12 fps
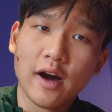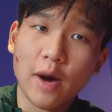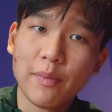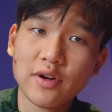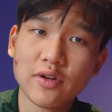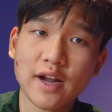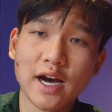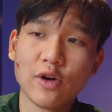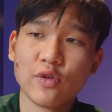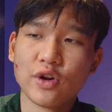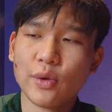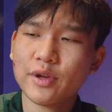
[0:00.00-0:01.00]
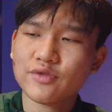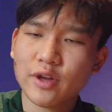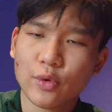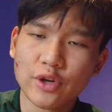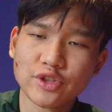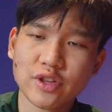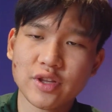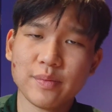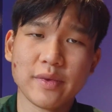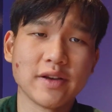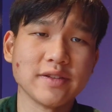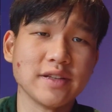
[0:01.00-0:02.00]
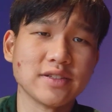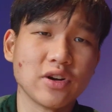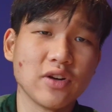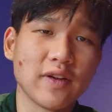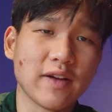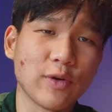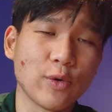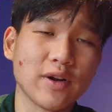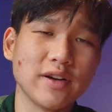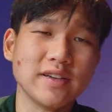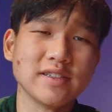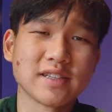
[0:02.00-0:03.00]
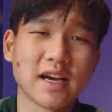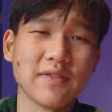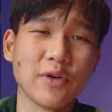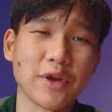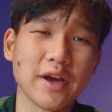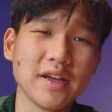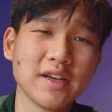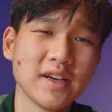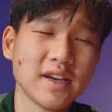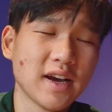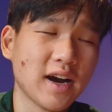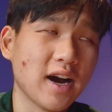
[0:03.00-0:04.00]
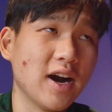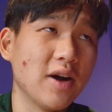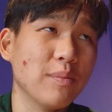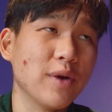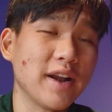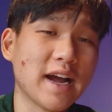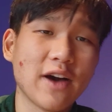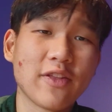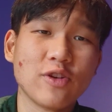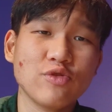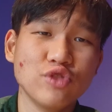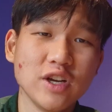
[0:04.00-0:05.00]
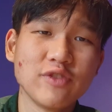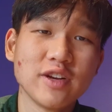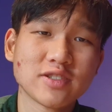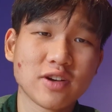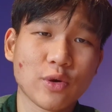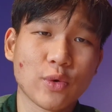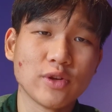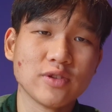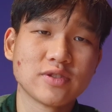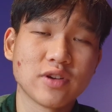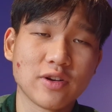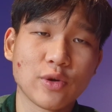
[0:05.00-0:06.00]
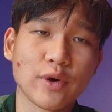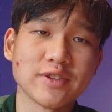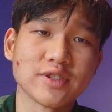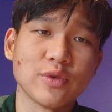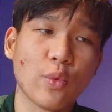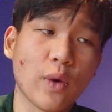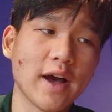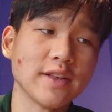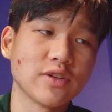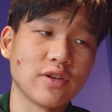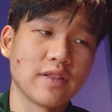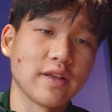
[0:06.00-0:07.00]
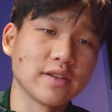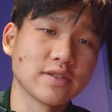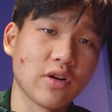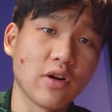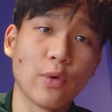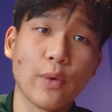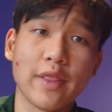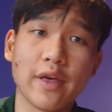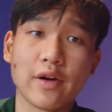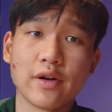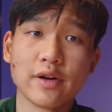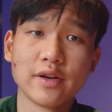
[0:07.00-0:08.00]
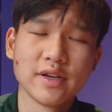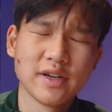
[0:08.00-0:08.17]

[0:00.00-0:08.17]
Up until now, nobody's really questioned them because they served everyone just kind of okay. But now they're really starting to question why certain things are the way they are.